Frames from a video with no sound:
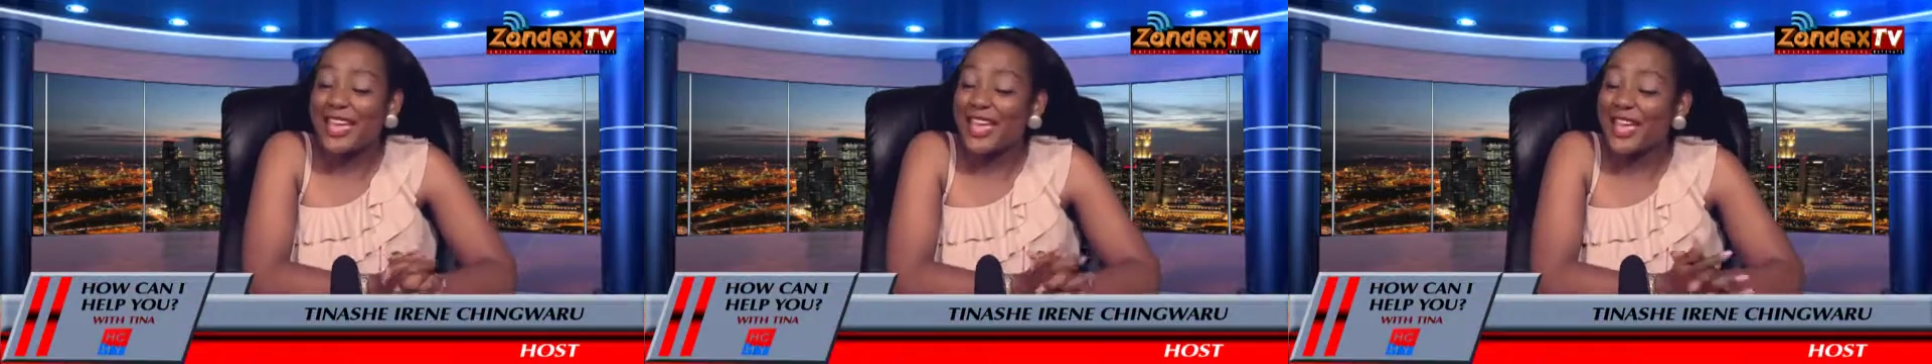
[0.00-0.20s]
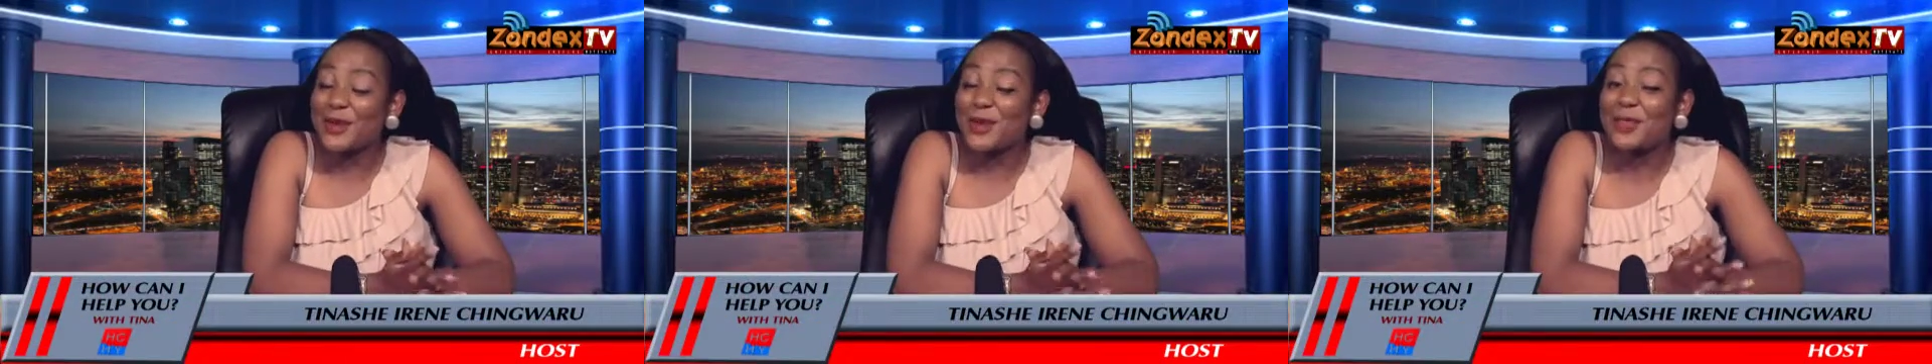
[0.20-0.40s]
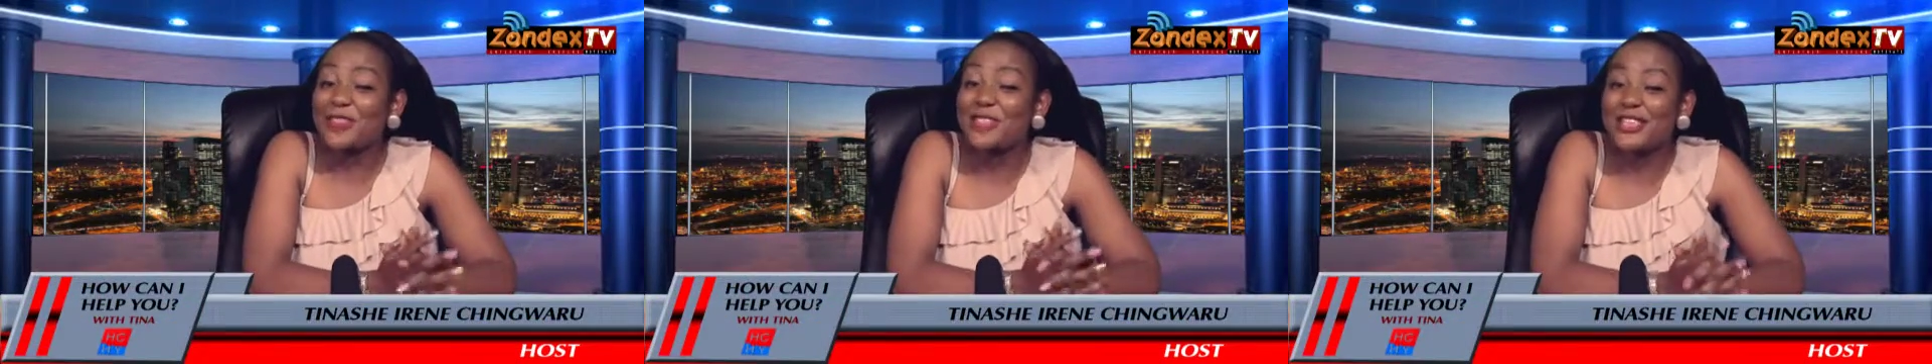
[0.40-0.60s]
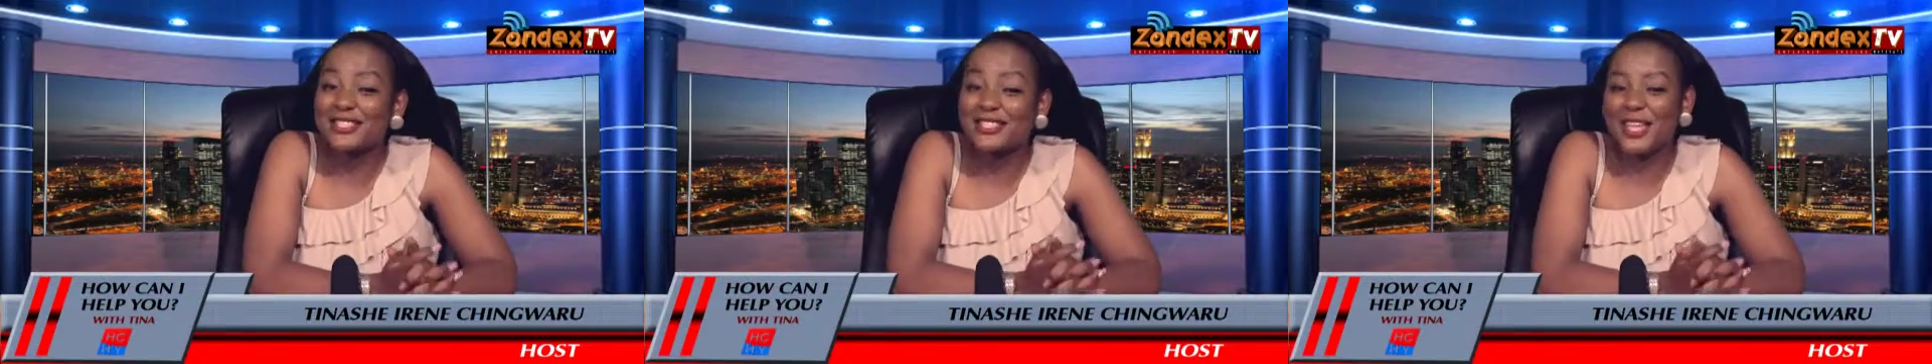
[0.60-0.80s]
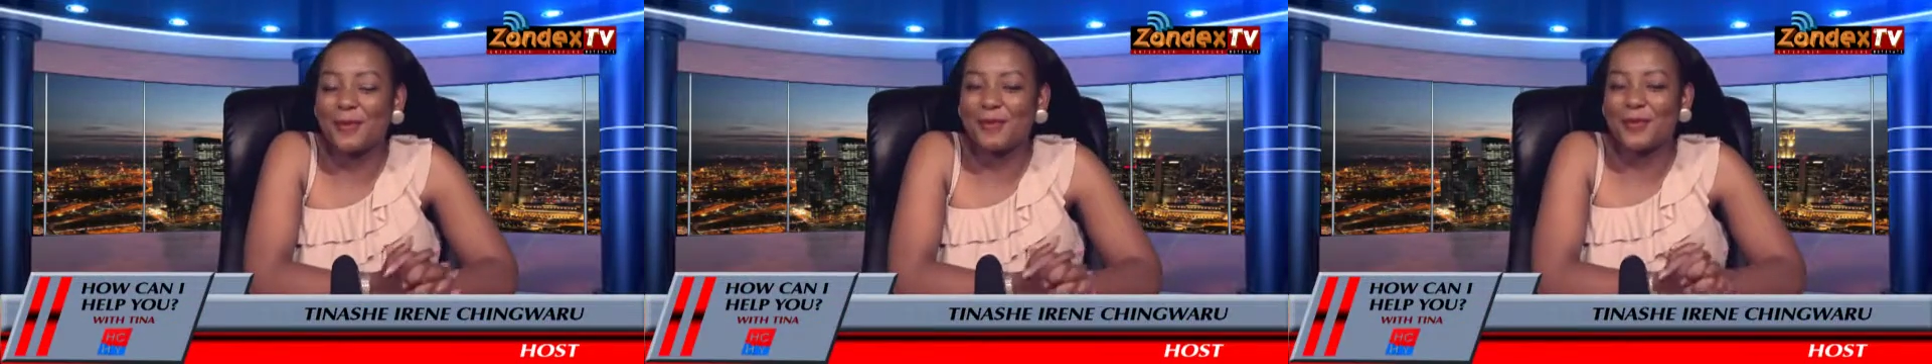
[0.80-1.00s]
and on
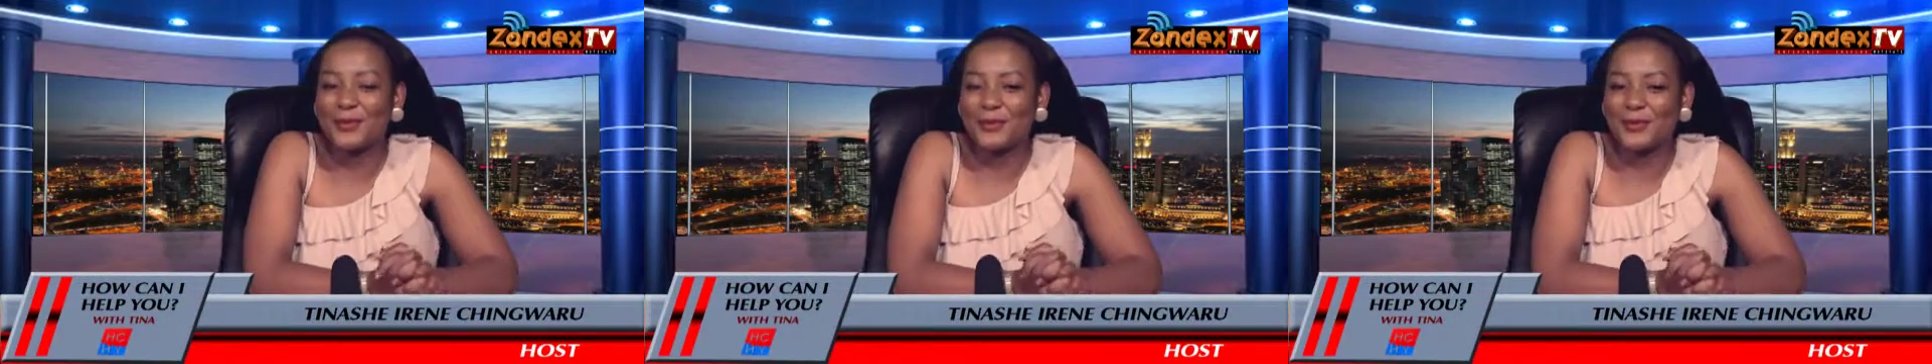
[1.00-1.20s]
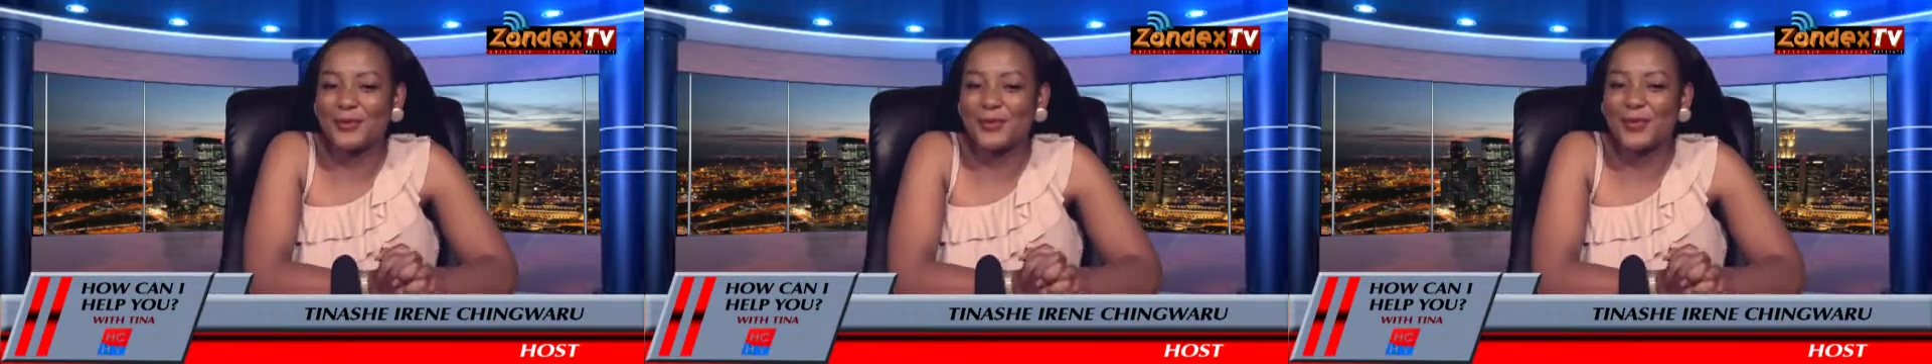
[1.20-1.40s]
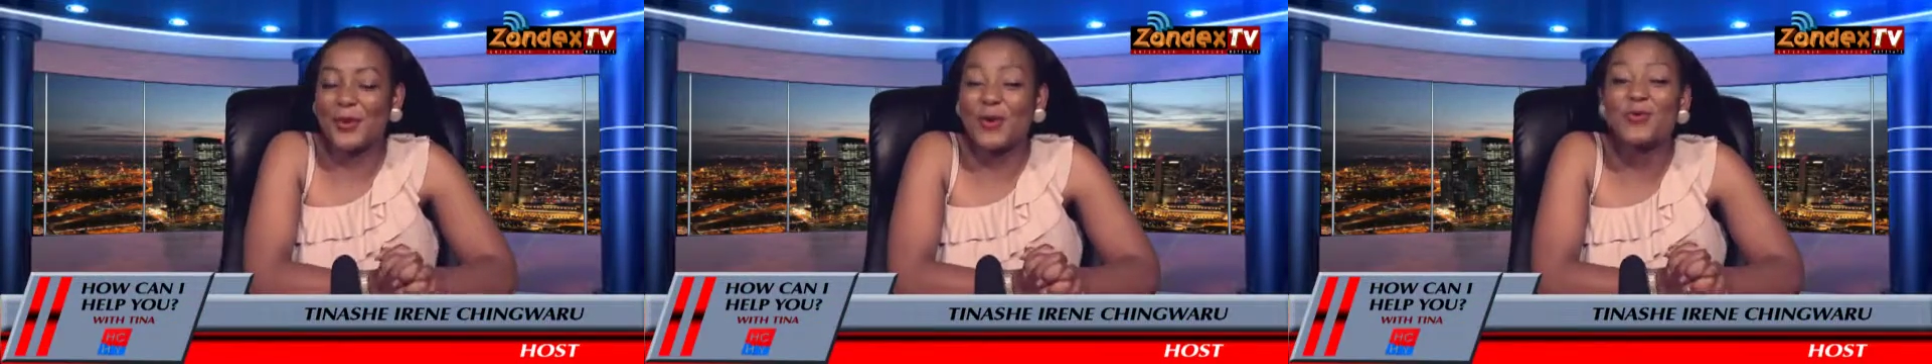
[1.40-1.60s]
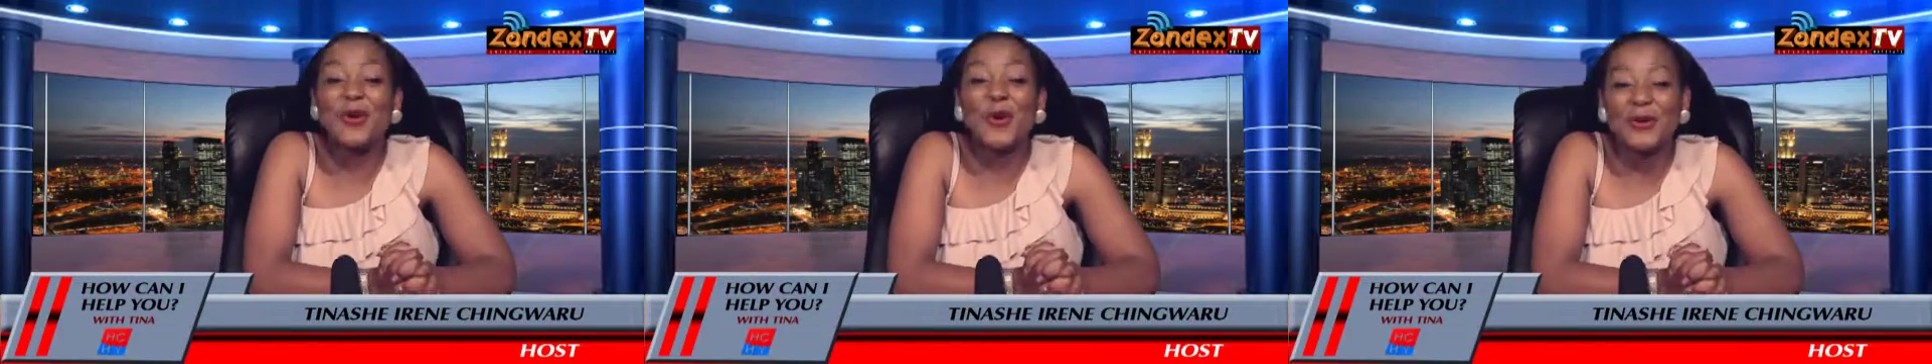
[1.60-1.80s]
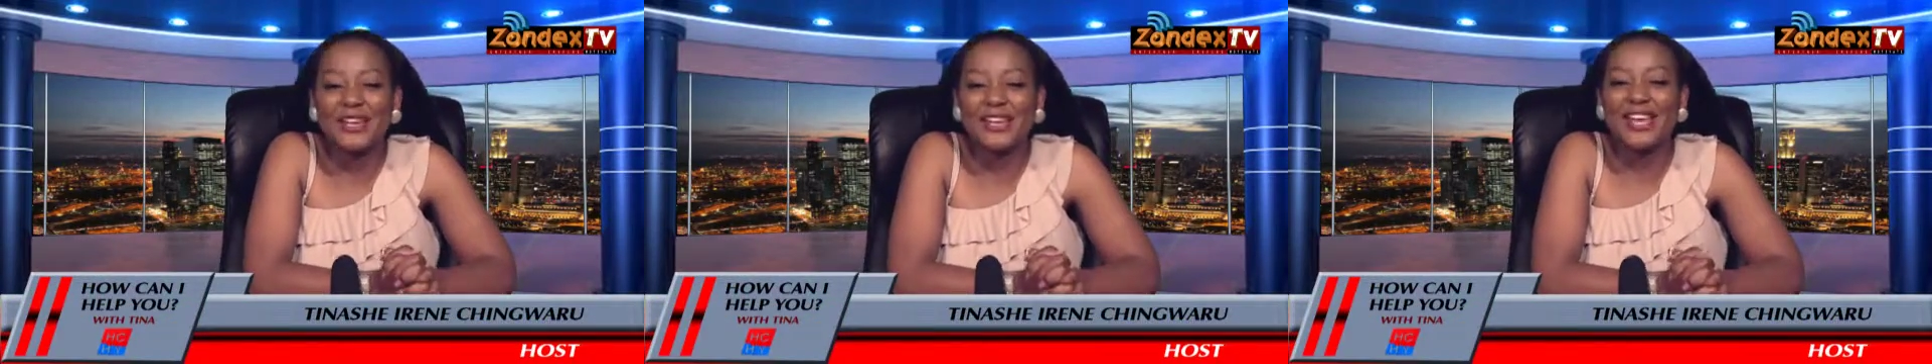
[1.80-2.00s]
this episode of
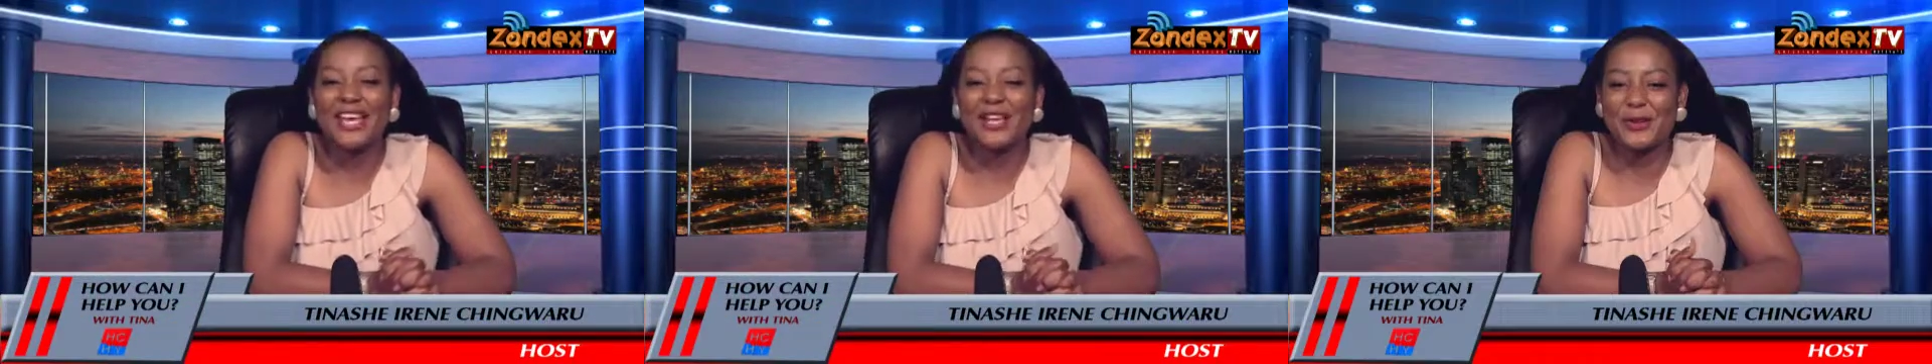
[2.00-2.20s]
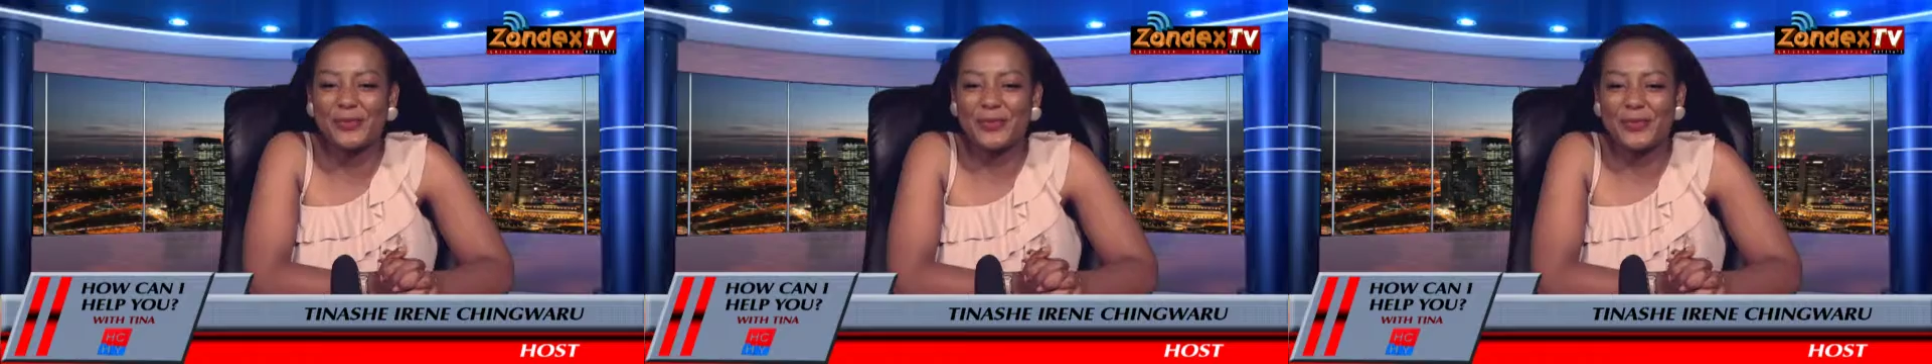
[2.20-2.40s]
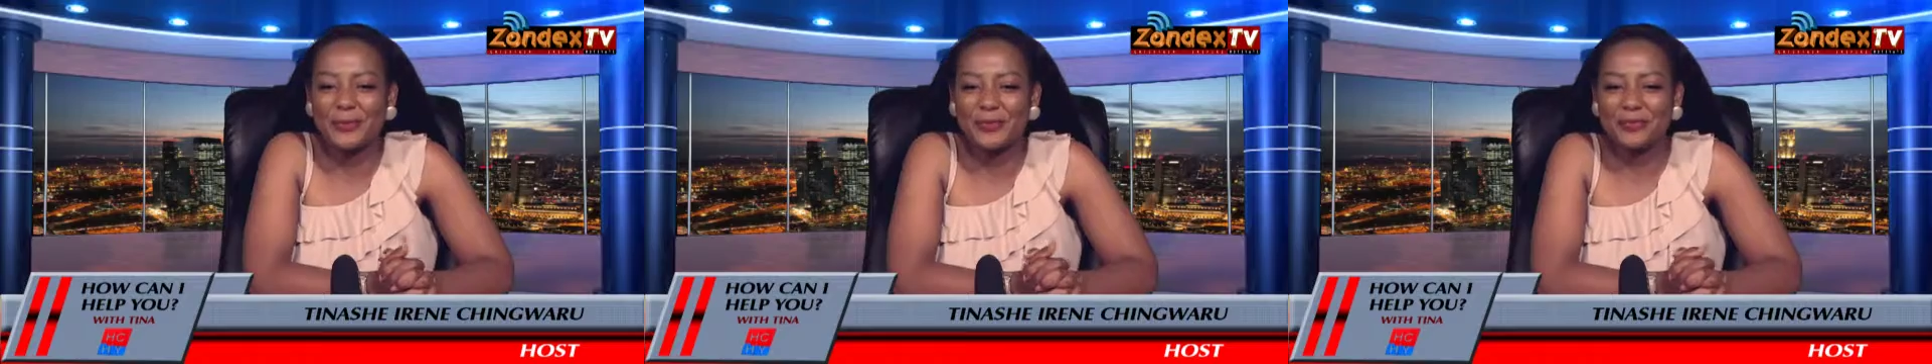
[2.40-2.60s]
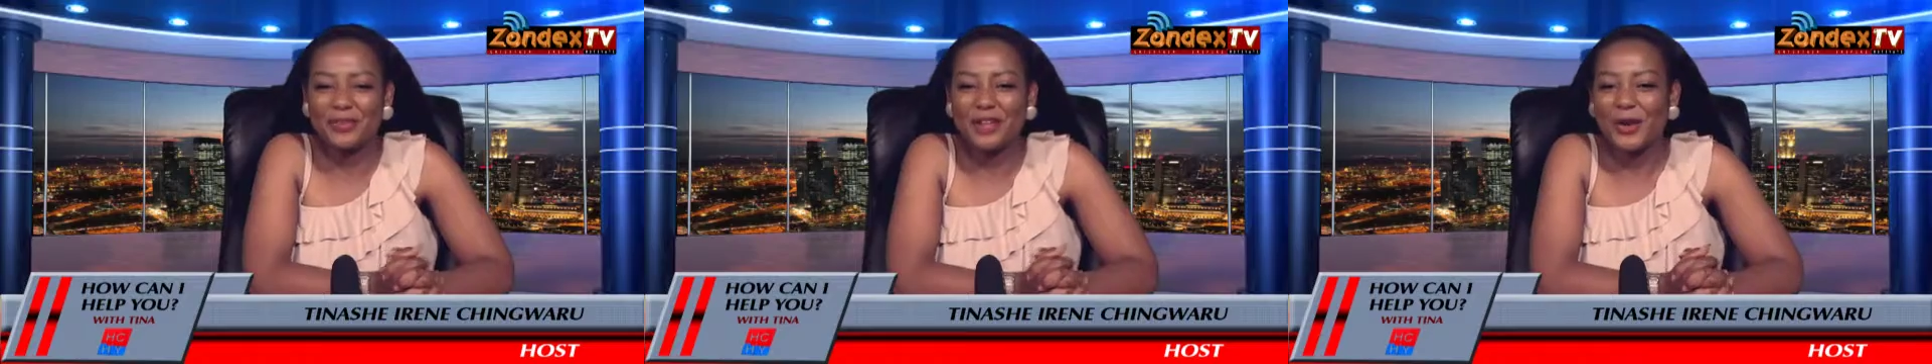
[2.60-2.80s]
How Can I Help You,